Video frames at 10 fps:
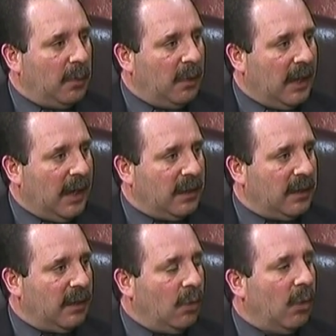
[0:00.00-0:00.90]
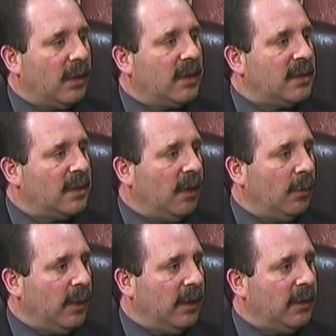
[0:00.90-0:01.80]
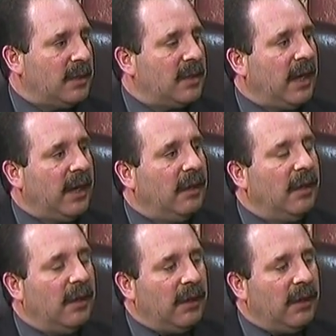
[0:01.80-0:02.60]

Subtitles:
apply to the court to sell real estate.